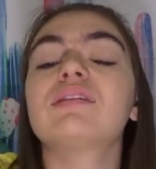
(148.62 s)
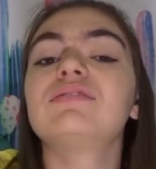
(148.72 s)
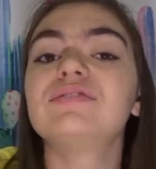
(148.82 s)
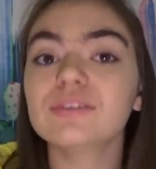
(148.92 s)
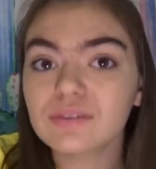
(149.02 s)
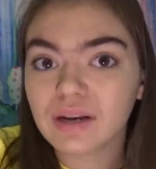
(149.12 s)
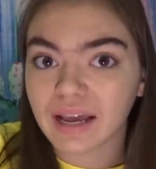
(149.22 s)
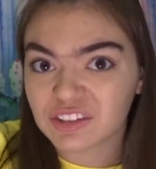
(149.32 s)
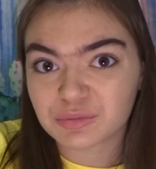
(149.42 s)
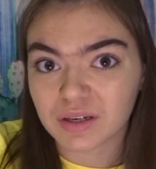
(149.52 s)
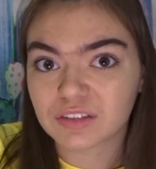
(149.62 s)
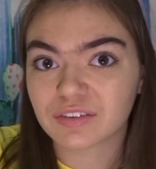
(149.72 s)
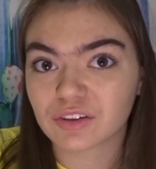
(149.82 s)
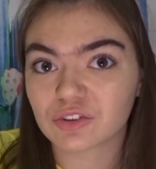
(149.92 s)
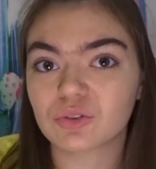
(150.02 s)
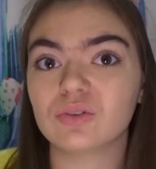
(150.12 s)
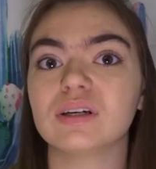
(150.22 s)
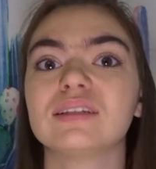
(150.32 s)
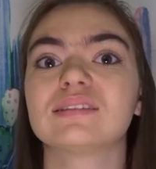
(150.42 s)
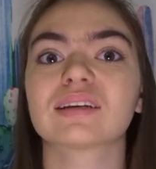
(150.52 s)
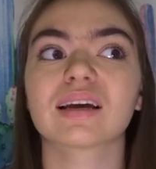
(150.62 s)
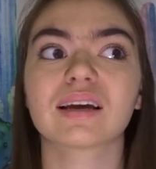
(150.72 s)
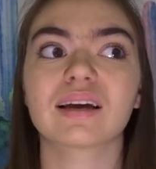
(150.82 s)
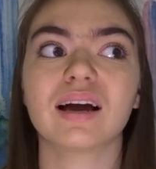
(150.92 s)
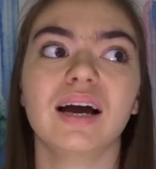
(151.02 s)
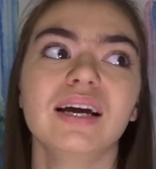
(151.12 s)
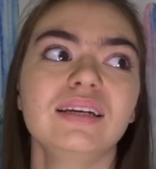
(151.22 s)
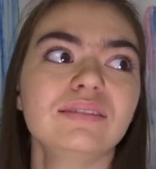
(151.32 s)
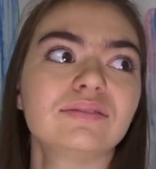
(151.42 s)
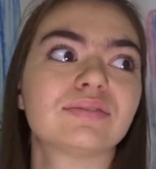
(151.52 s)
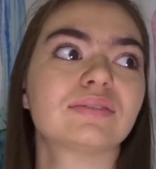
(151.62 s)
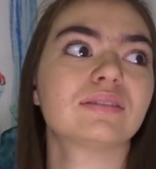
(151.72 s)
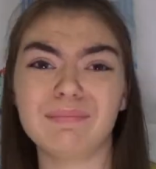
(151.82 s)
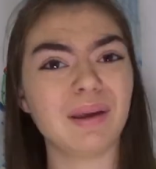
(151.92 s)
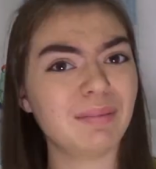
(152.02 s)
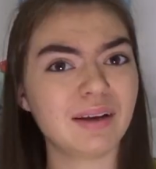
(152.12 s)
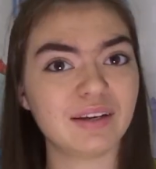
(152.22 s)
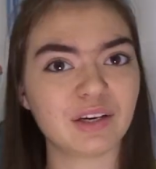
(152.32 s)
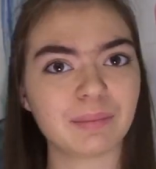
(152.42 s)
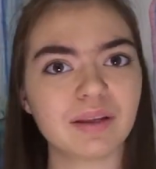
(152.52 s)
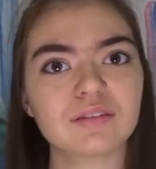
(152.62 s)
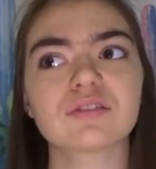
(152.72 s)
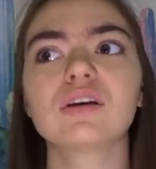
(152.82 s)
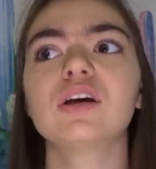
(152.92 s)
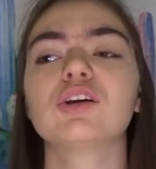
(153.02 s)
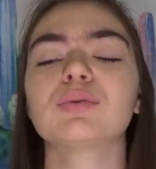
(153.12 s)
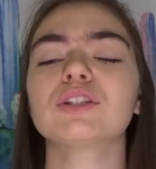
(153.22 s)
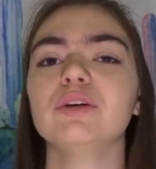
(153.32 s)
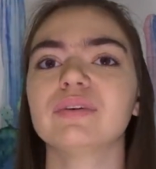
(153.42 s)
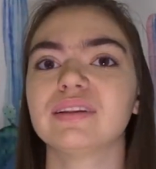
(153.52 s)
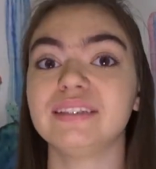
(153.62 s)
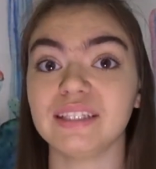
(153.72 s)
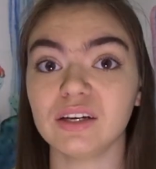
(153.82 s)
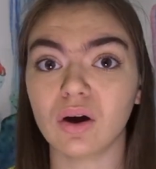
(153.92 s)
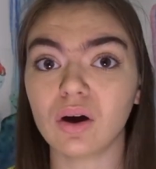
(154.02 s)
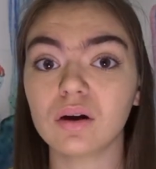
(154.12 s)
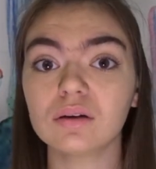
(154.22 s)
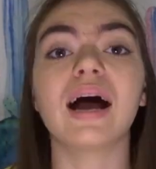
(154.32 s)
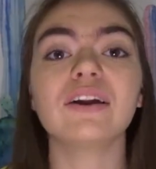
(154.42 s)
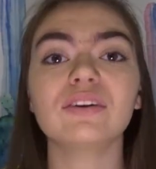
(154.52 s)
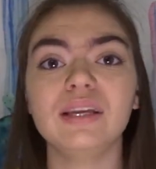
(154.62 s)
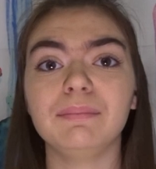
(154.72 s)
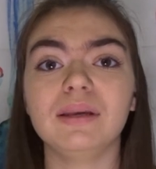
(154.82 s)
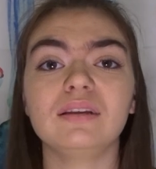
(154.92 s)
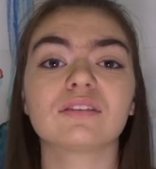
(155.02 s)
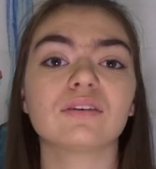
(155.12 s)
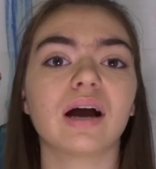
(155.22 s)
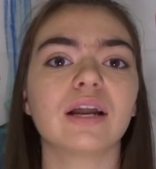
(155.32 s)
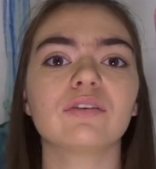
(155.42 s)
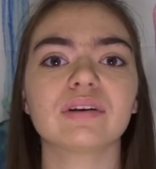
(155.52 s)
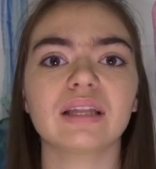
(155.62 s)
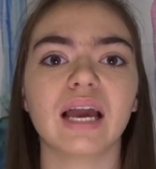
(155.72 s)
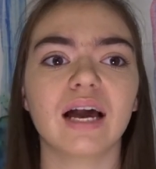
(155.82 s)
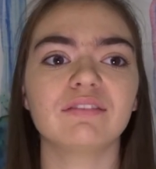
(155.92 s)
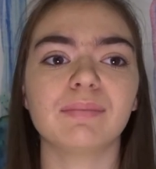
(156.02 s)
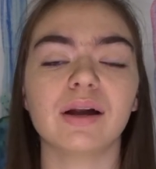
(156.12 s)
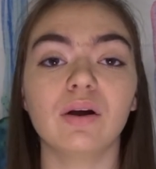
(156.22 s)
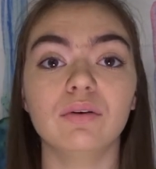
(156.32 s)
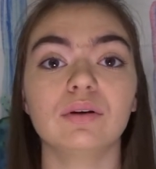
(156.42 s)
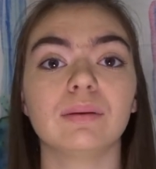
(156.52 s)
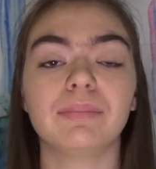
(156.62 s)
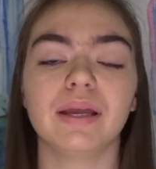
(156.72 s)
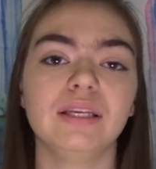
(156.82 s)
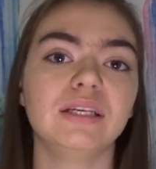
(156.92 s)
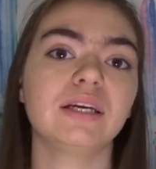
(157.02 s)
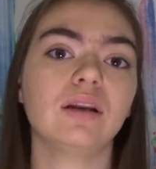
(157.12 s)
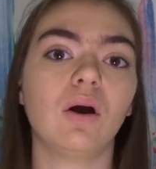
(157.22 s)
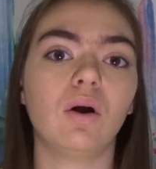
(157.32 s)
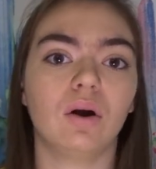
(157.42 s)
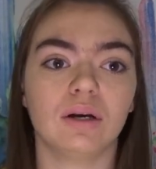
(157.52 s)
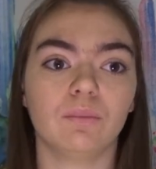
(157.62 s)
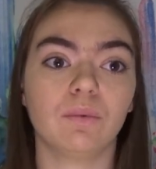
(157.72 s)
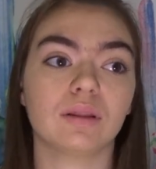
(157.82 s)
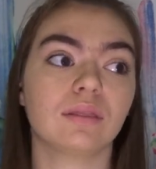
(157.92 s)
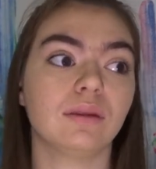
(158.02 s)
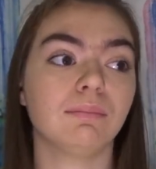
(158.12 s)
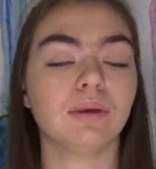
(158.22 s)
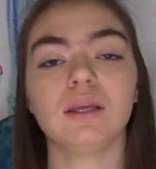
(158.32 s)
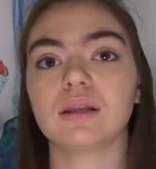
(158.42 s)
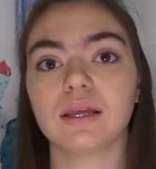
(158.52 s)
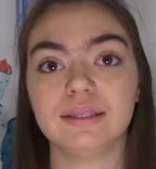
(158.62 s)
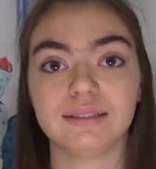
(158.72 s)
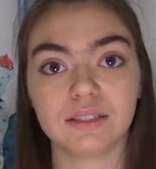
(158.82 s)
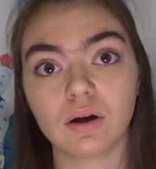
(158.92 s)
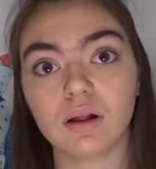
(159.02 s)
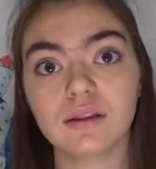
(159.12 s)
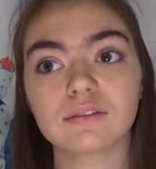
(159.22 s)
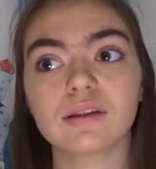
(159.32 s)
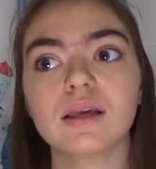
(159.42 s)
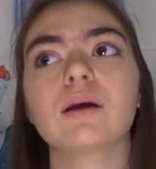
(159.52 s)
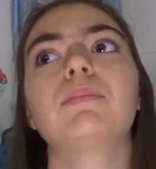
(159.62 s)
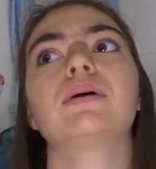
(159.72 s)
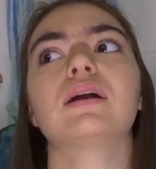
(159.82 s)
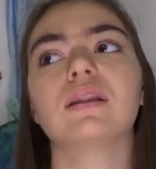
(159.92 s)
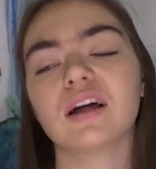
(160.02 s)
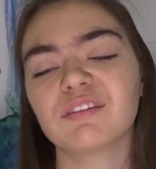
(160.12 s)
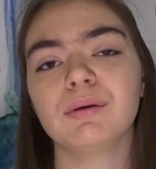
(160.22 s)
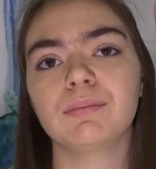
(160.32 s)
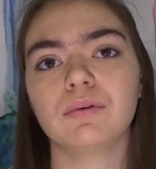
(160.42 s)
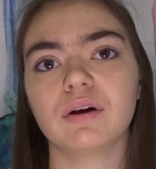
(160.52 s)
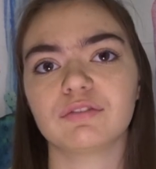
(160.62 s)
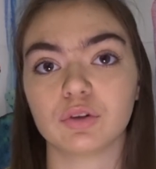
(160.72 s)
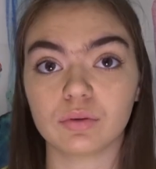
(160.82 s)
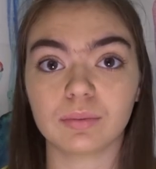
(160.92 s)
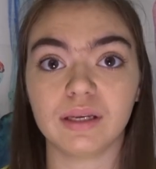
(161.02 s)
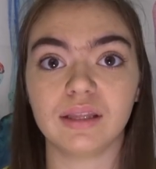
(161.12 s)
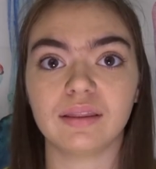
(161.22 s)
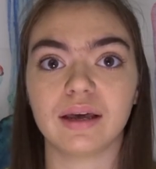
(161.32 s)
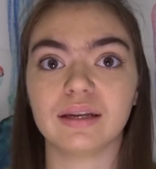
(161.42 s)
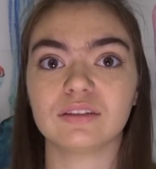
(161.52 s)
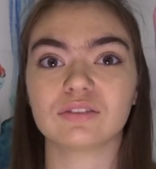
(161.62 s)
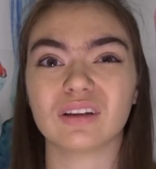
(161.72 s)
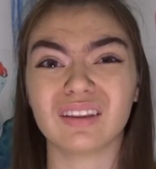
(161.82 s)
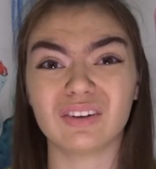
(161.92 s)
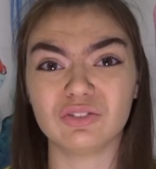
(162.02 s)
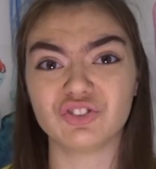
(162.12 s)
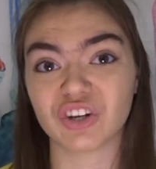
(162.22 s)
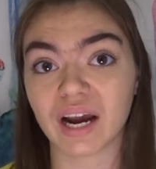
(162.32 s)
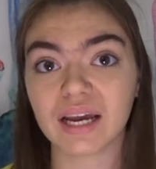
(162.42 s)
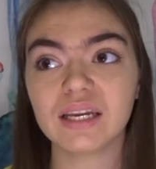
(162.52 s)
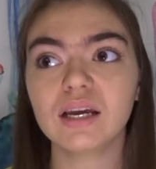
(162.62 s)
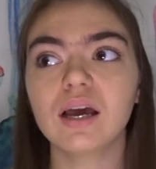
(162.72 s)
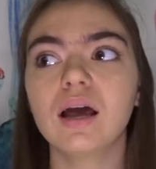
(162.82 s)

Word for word: the food aspect for the school is kind of maybe a hit or miss, especially with D-Hall. I don't eat meat, so I don't really have my own opinion on what the meat in D-Hall is like, but a lot of people have told me that it's a little dry,